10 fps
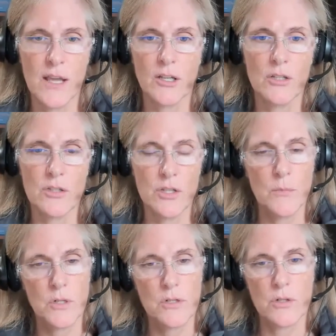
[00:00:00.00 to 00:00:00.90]
that
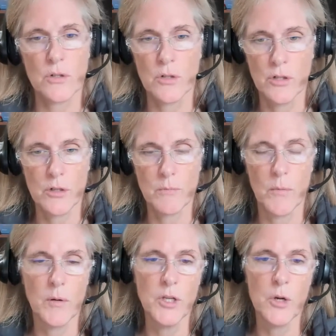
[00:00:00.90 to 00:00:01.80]
consumers or
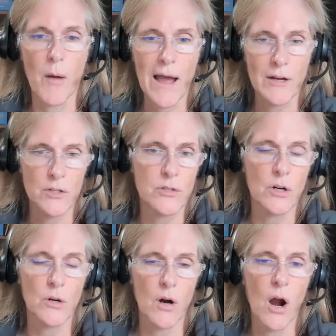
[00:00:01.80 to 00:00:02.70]
your buyers
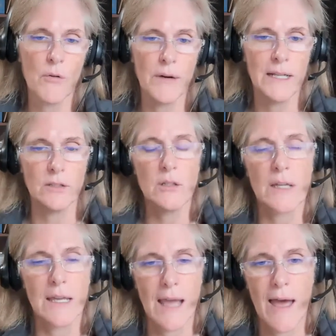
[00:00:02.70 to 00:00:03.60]
are already
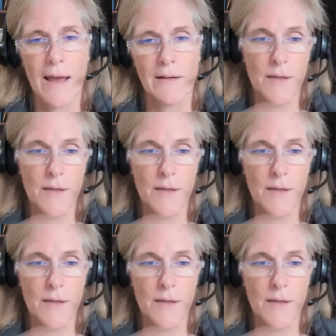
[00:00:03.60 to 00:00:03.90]
looking at,